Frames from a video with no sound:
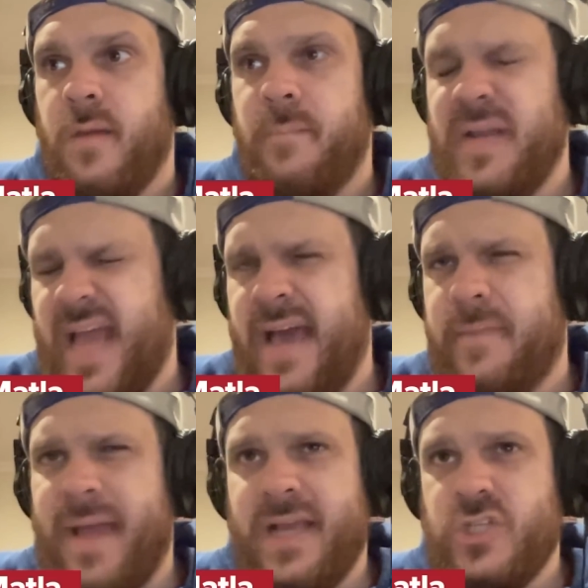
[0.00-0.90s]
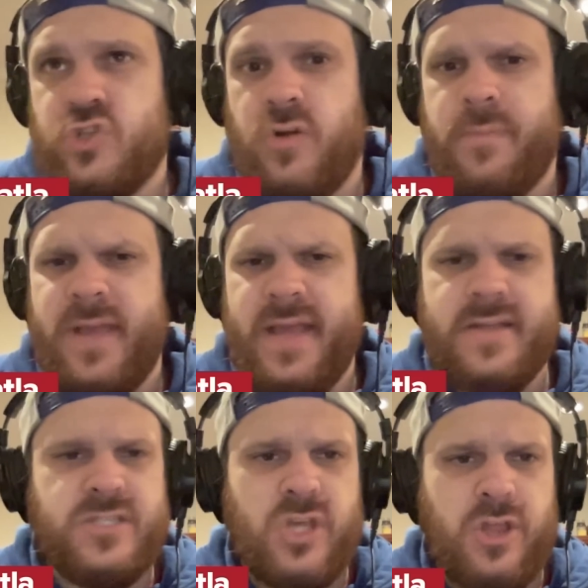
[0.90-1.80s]
but Adam Engstrom
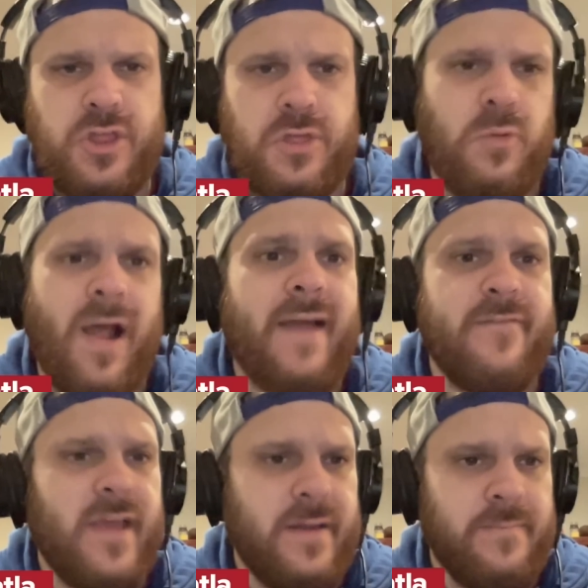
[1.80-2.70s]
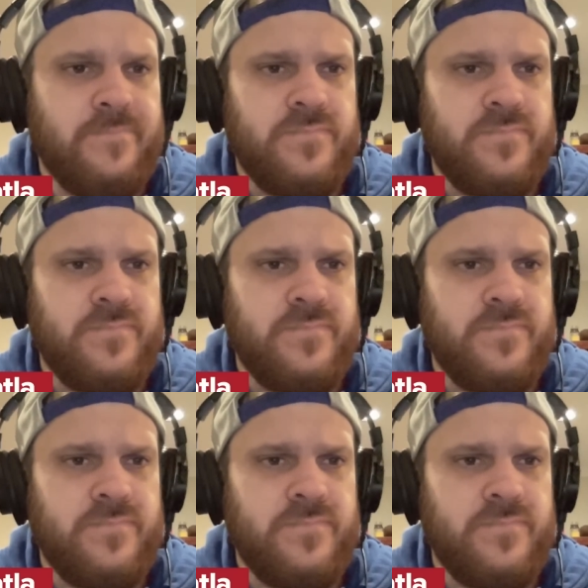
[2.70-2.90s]
is thriving